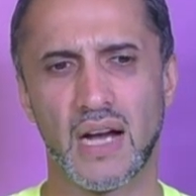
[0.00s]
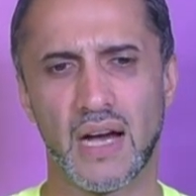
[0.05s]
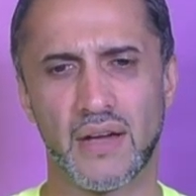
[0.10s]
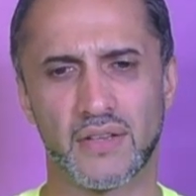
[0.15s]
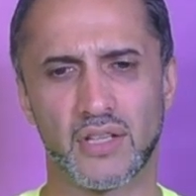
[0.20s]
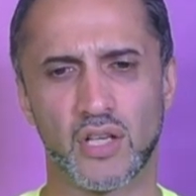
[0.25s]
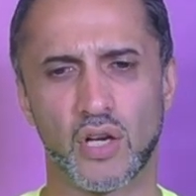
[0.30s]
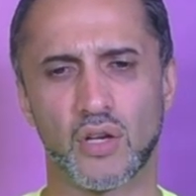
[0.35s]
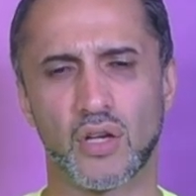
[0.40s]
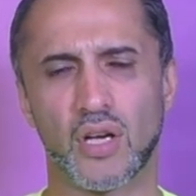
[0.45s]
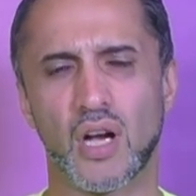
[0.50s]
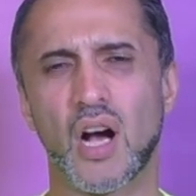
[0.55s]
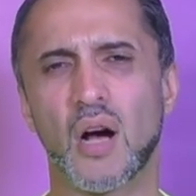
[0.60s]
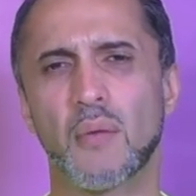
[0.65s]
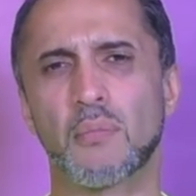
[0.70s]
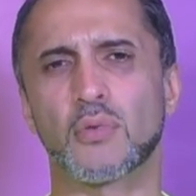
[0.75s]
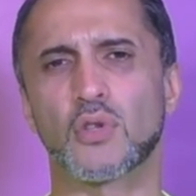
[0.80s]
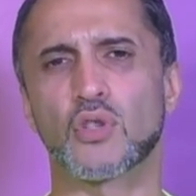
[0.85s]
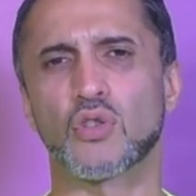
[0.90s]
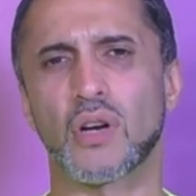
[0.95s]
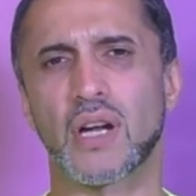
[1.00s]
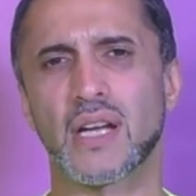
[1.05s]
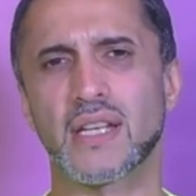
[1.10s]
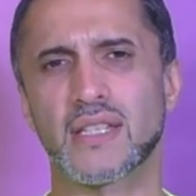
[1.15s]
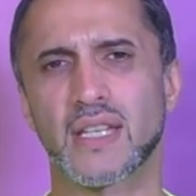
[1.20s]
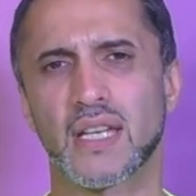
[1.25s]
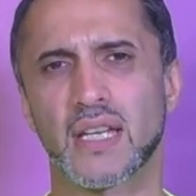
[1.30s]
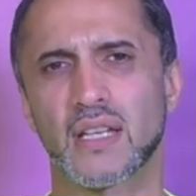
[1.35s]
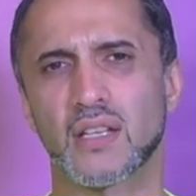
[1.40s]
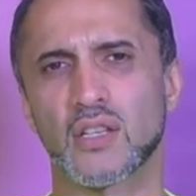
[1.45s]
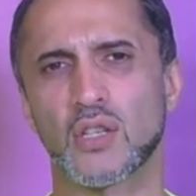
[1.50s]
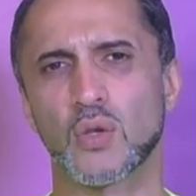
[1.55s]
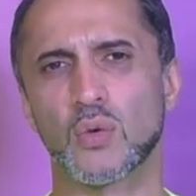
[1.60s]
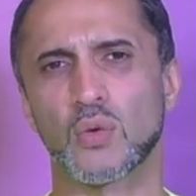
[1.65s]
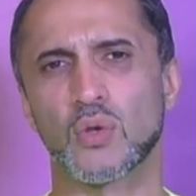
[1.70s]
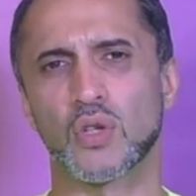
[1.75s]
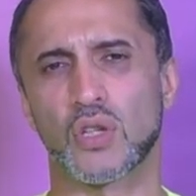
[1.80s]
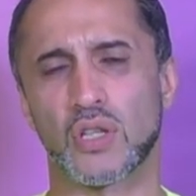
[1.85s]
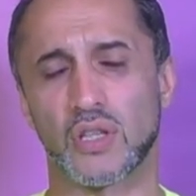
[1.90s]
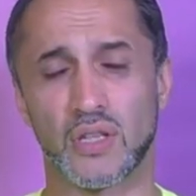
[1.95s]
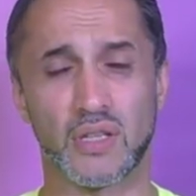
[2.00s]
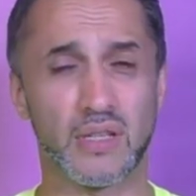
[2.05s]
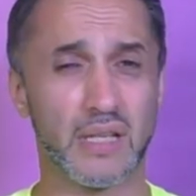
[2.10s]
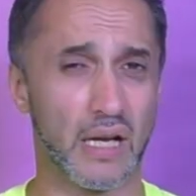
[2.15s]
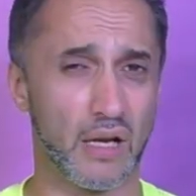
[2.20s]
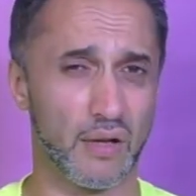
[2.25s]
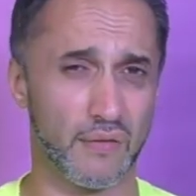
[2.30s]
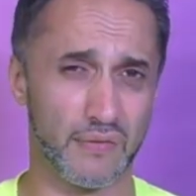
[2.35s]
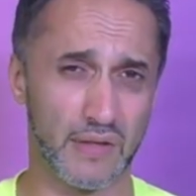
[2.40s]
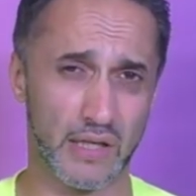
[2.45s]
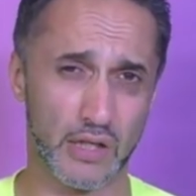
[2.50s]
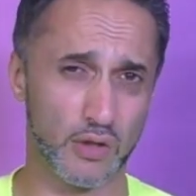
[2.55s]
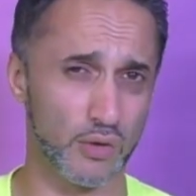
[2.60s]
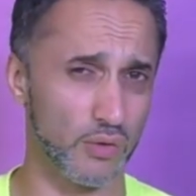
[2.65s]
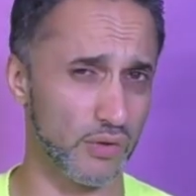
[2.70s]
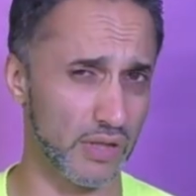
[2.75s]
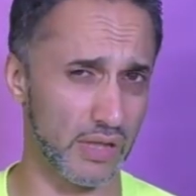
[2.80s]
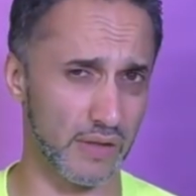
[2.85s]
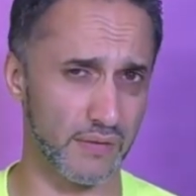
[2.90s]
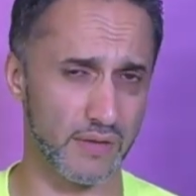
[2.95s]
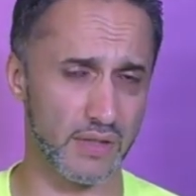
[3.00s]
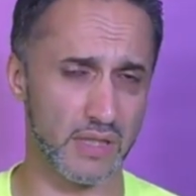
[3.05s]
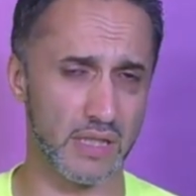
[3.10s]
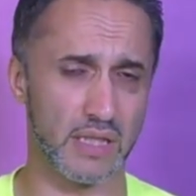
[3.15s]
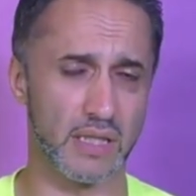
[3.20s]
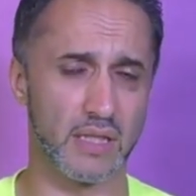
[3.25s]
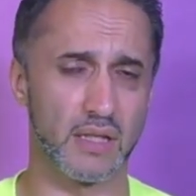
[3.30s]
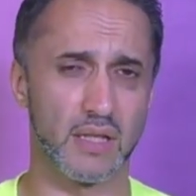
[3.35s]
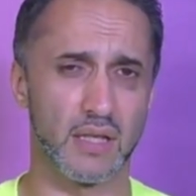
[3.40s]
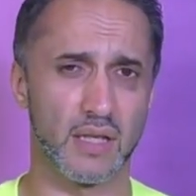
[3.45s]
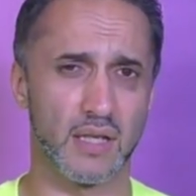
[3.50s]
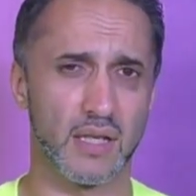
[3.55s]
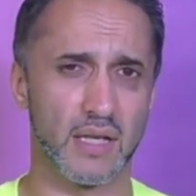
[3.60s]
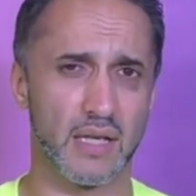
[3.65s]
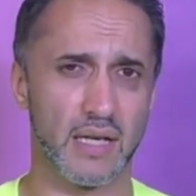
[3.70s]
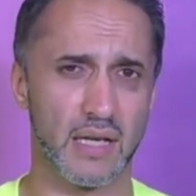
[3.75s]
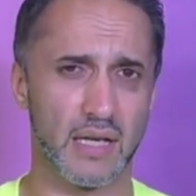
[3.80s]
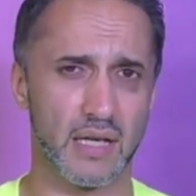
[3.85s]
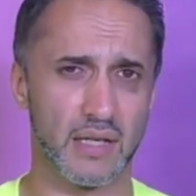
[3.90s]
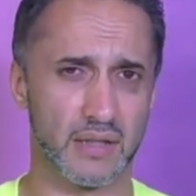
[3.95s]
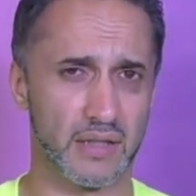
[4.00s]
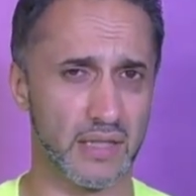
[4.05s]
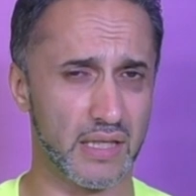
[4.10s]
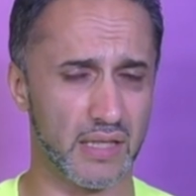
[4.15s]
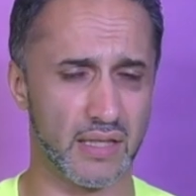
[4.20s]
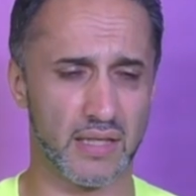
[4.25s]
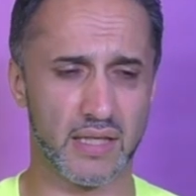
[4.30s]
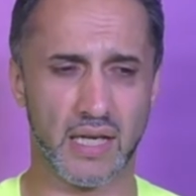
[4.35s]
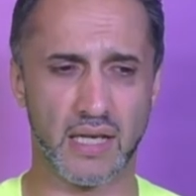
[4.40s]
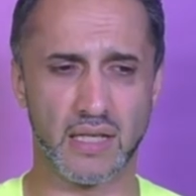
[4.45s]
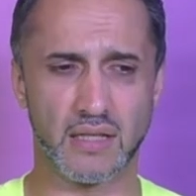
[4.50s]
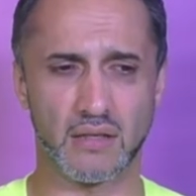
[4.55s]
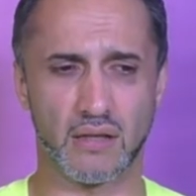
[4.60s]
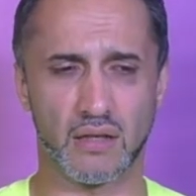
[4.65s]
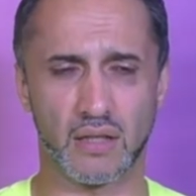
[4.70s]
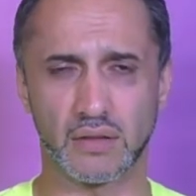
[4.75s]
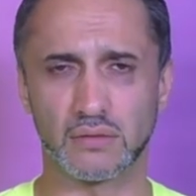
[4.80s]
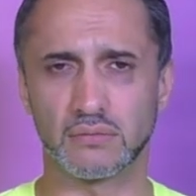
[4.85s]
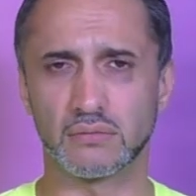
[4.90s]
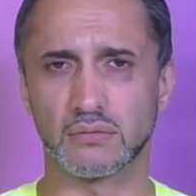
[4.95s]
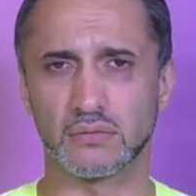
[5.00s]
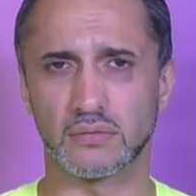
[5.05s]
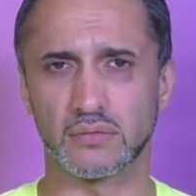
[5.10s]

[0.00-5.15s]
and going upgrading, you would look at the Nano Flare 270 uh, King K9.